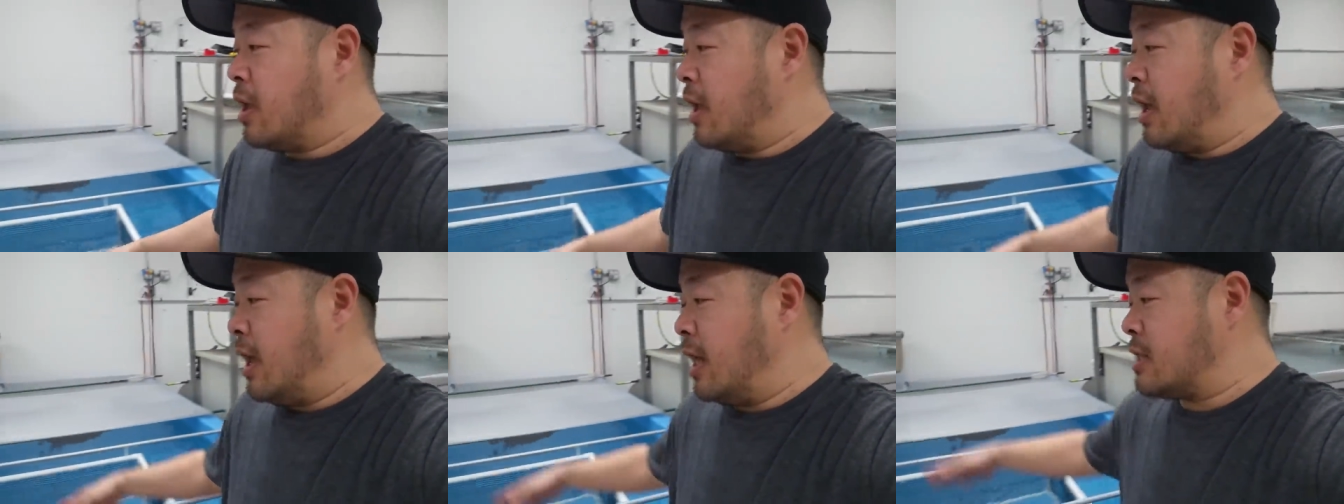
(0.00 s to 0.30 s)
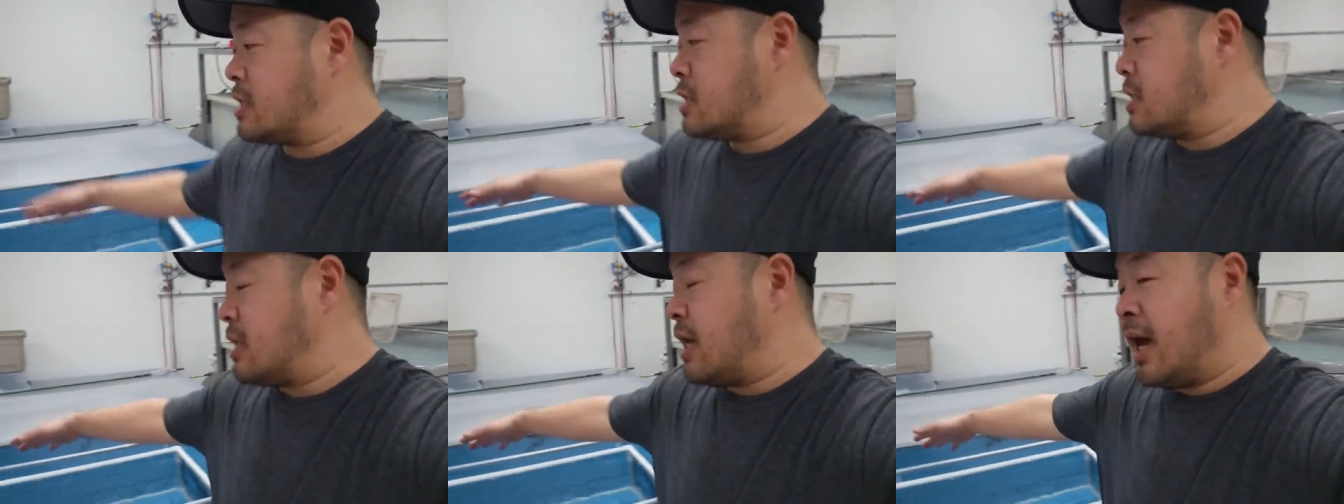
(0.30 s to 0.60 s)

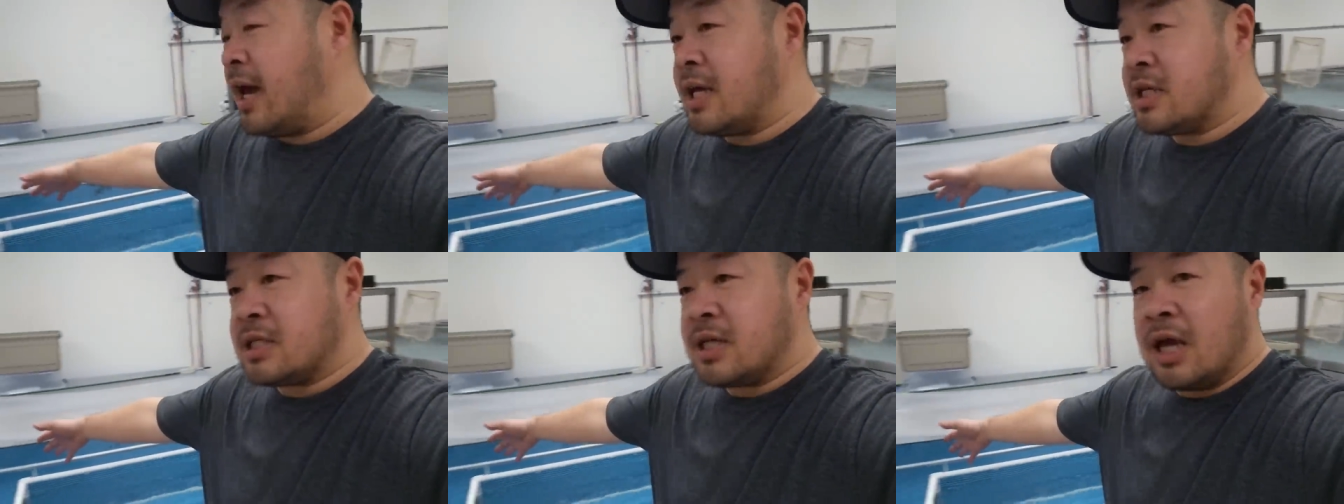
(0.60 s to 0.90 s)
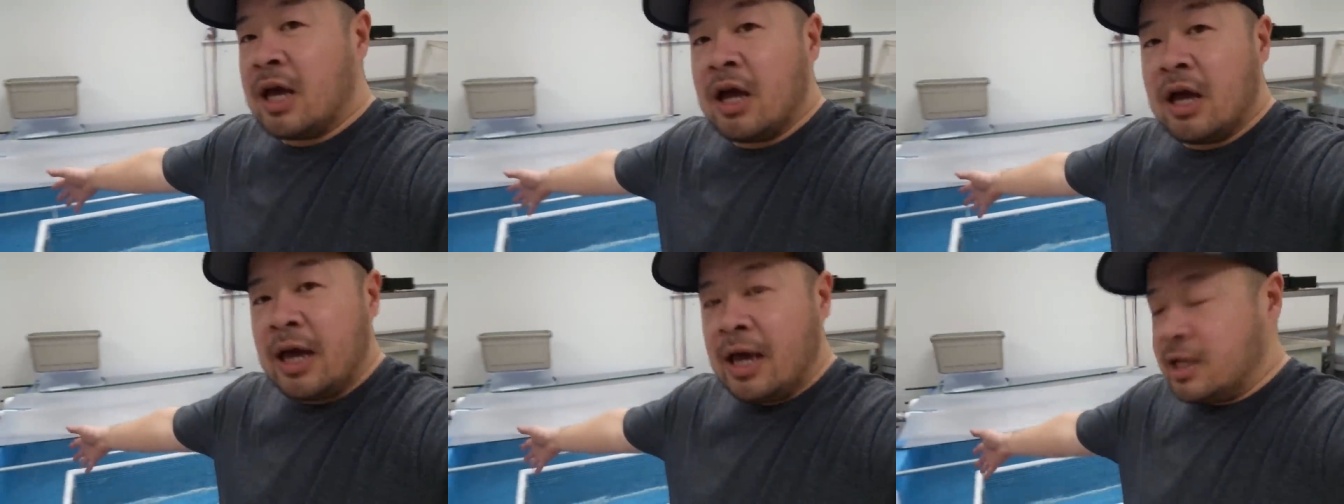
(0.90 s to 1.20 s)
it's nice
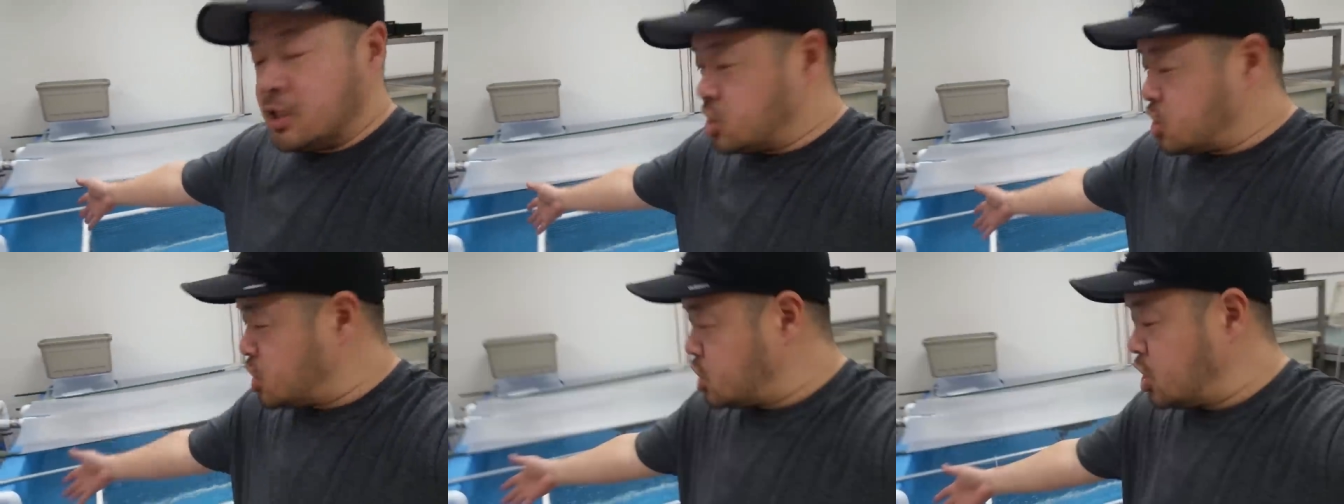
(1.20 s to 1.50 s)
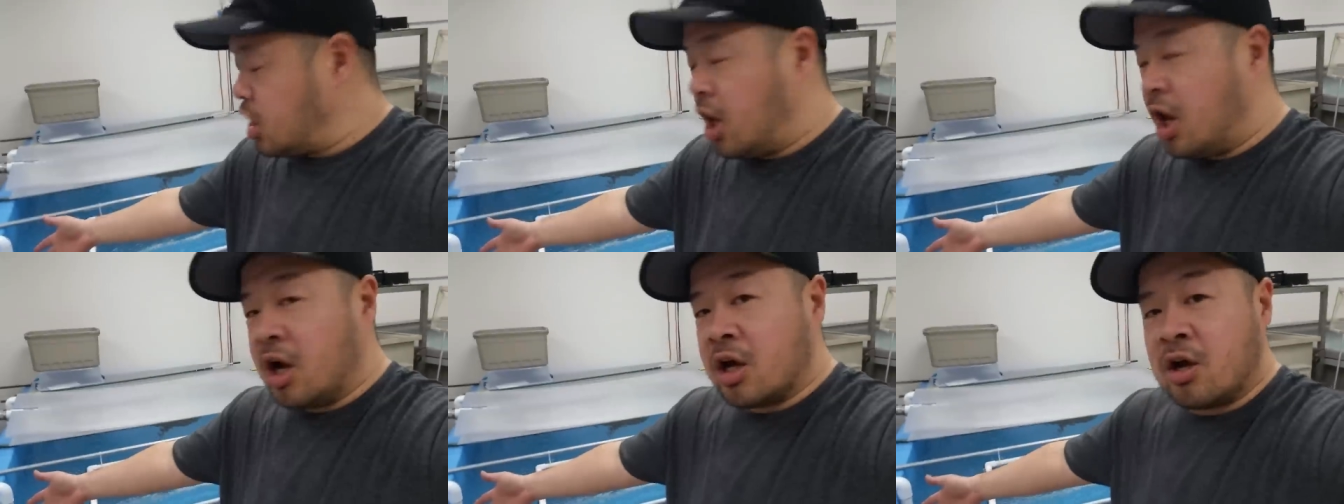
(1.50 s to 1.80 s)
and
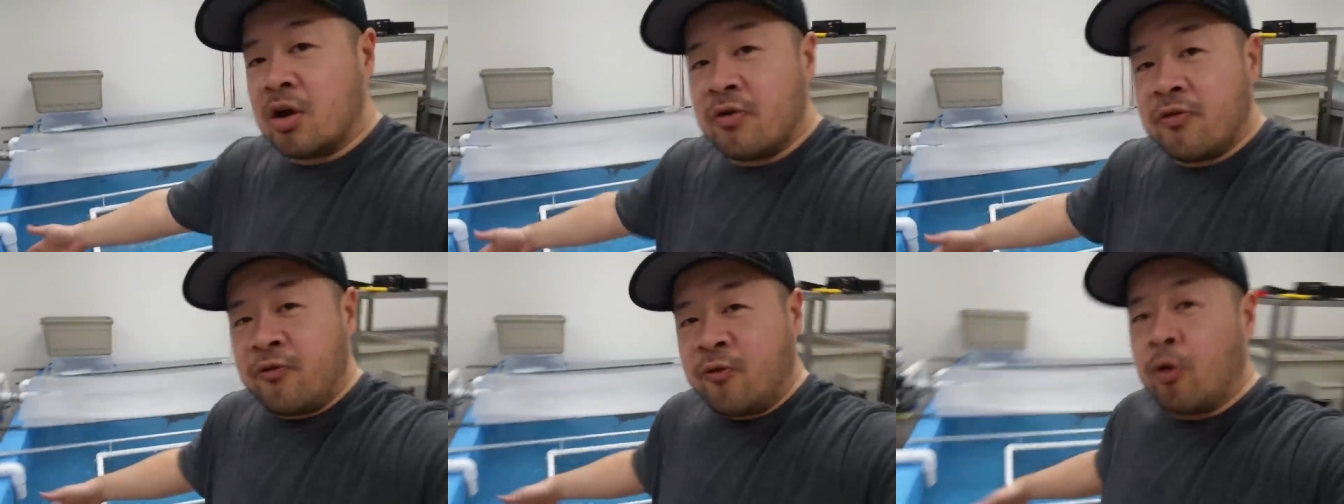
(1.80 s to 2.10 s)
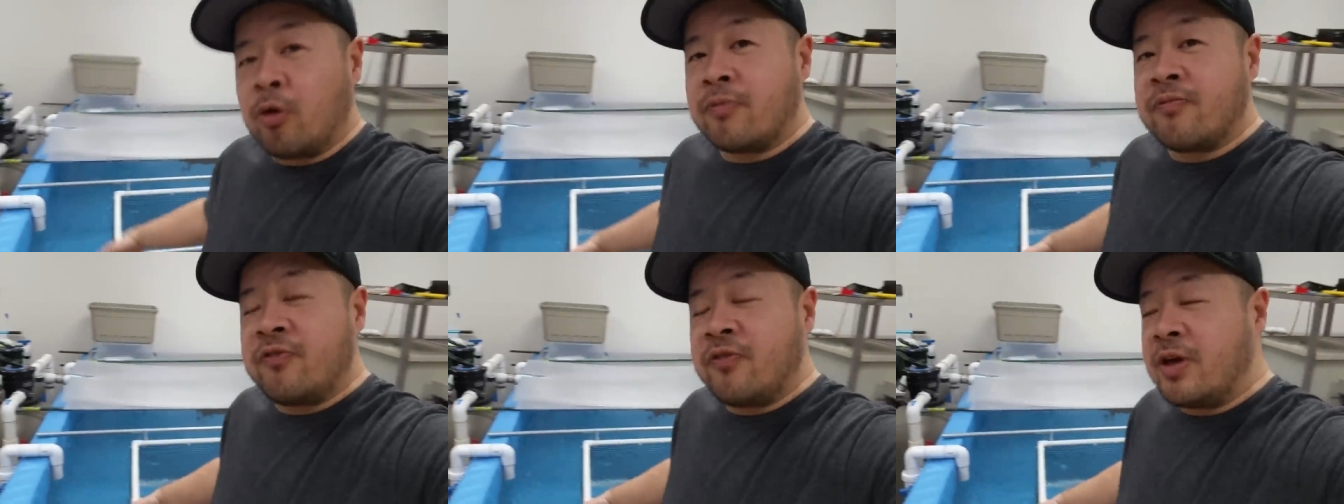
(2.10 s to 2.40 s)
snug,
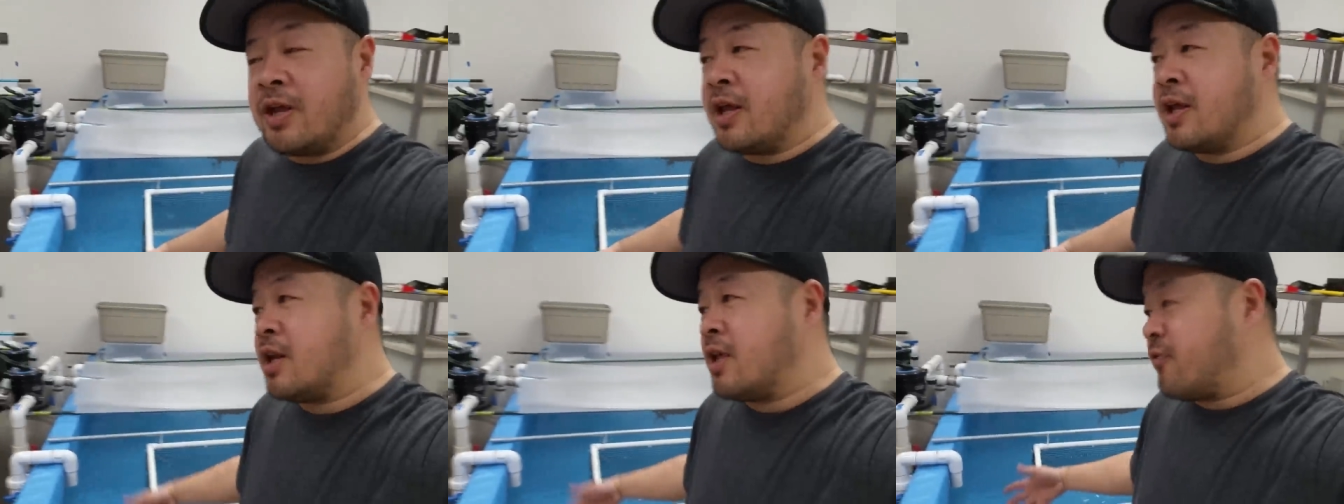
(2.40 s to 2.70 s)
form-fitted.